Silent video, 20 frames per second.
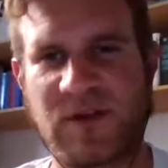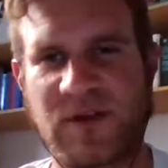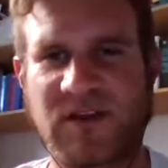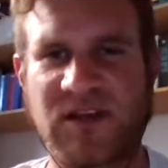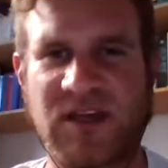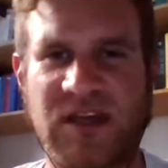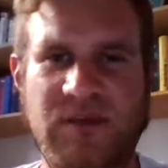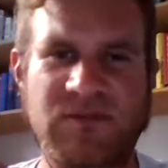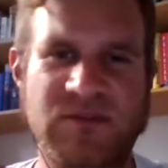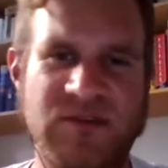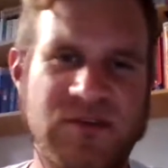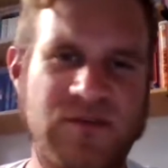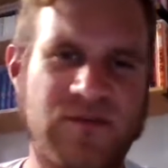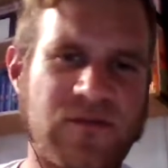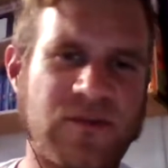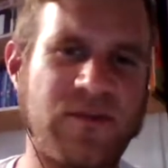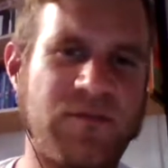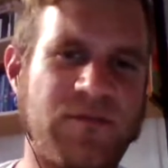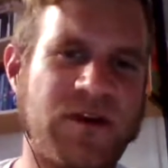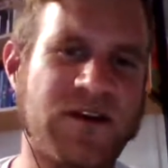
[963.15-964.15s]
games, the
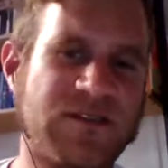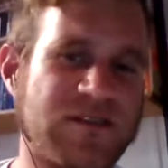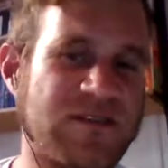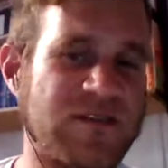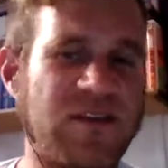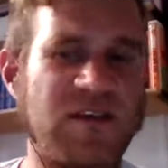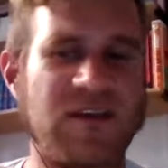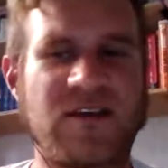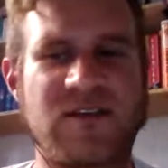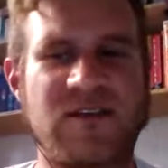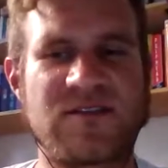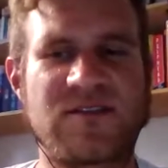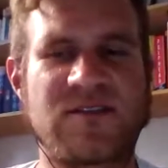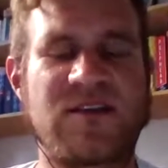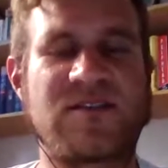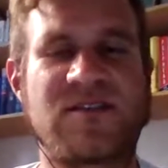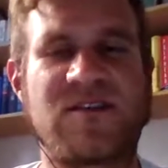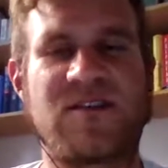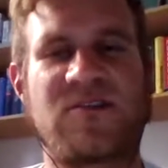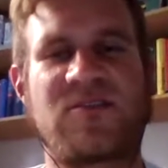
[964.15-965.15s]
free bus tickets,
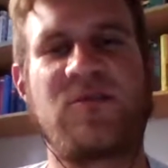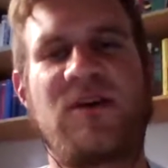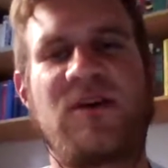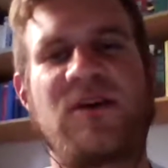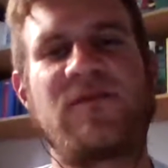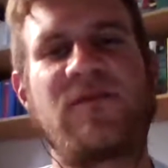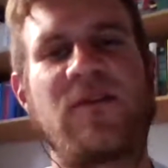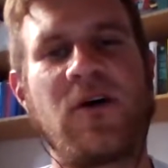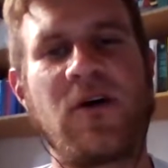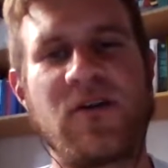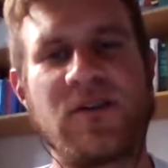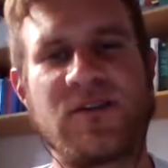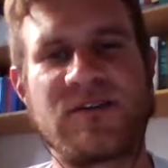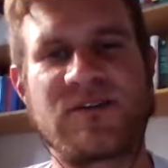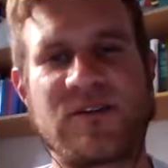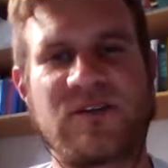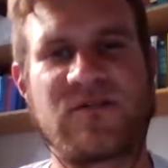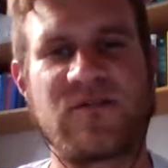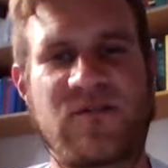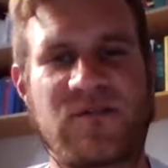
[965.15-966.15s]
etc. We have all
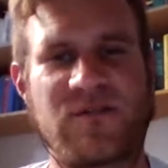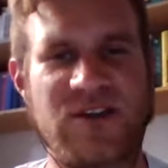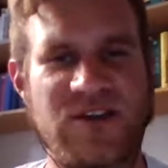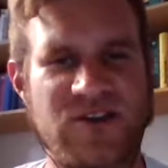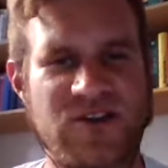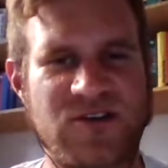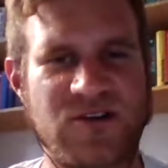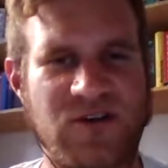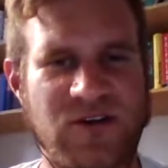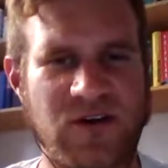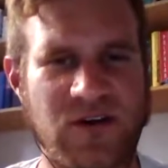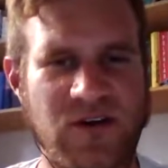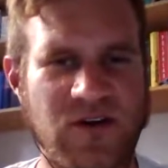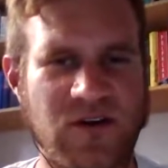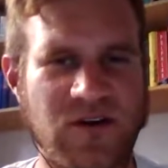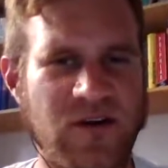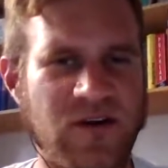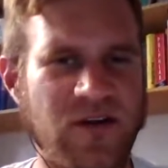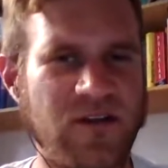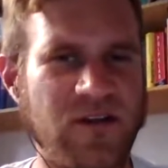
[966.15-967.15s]
this information on
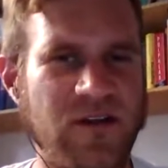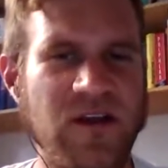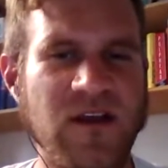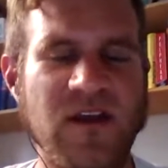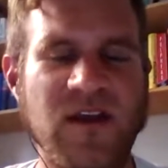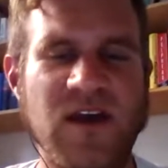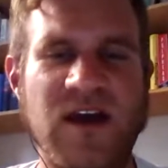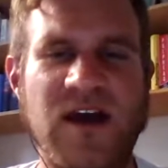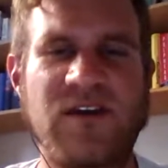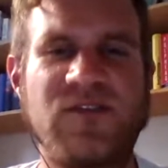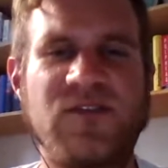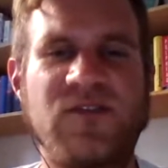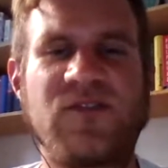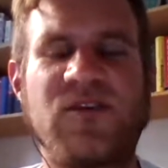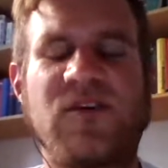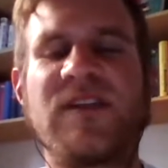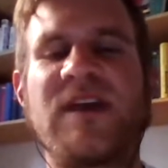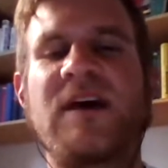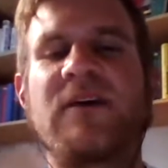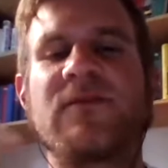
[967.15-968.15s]
gloqon, and you
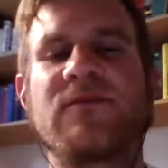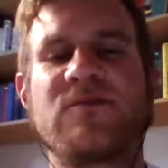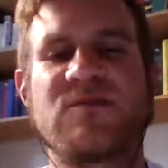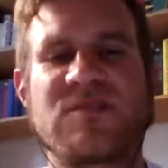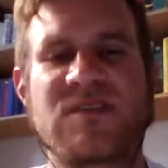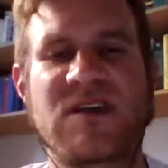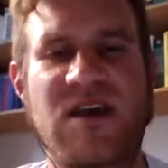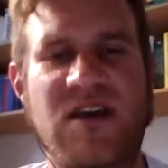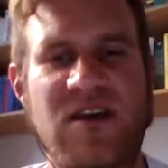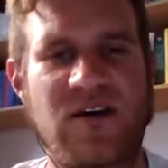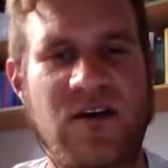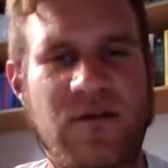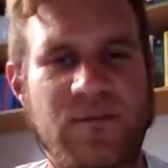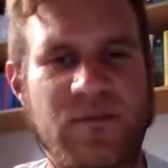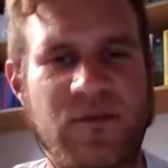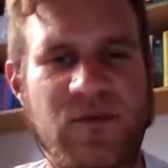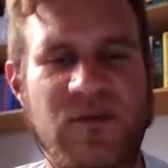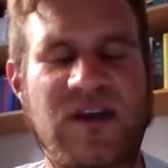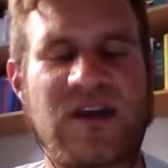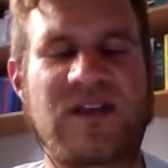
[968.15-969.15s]
don't have to sign
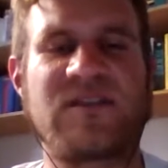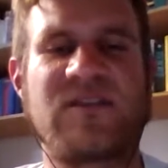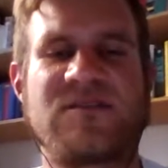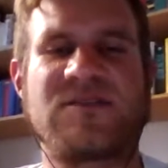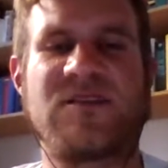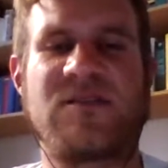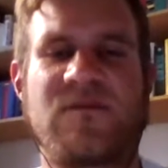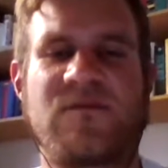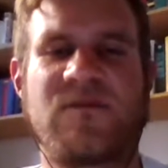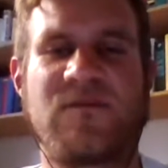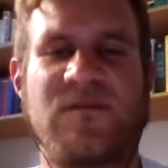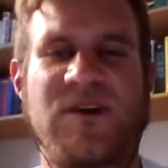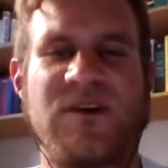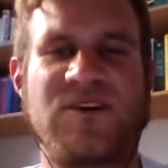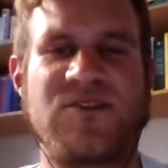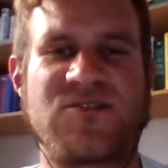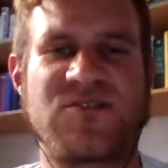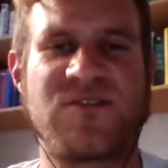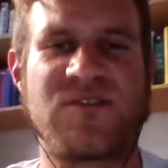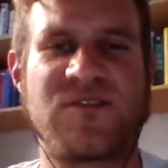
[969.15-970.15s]
up to get this
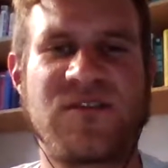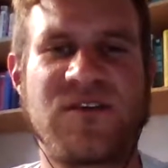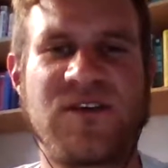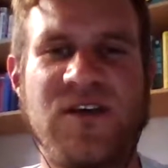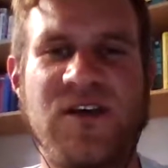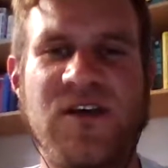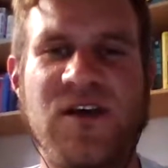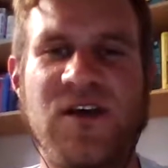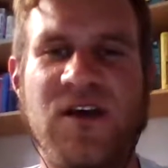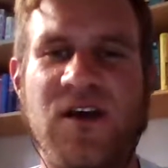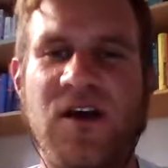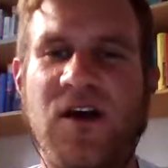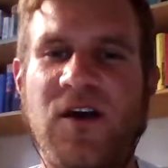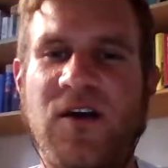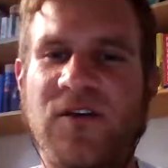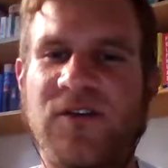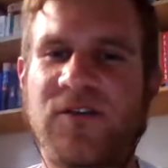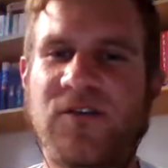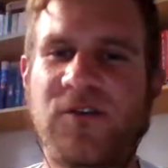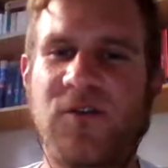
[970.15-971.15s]
information.
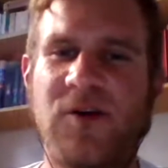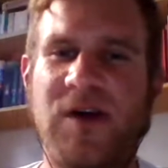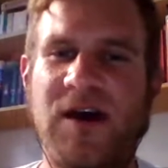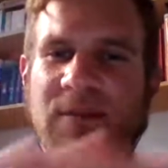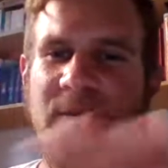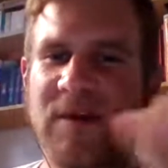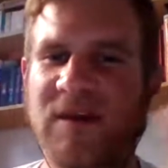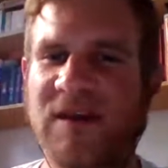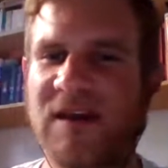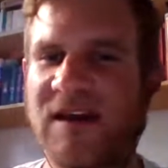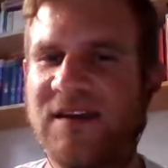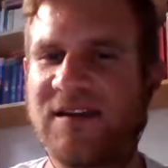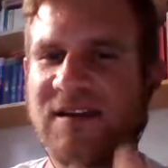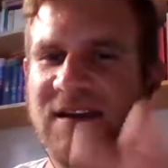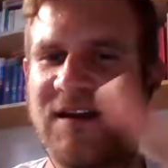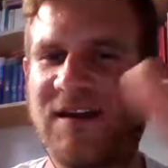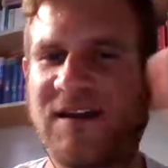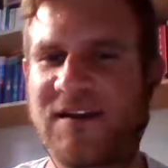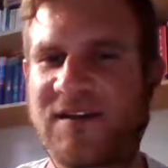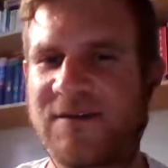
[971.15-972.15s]
So I'm kind of
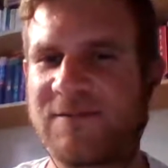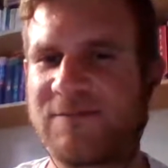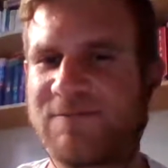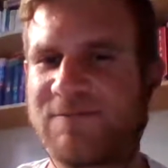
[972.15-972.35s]
like